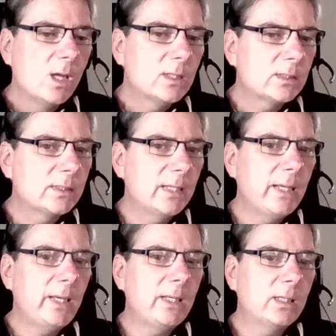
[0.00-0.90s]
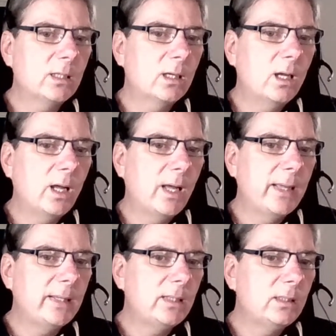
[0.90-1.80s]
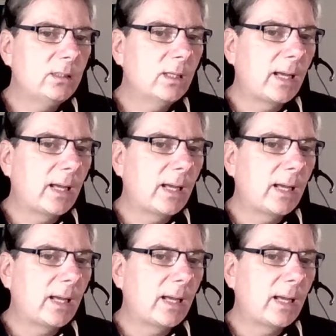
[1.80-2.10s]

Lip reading: Seeing a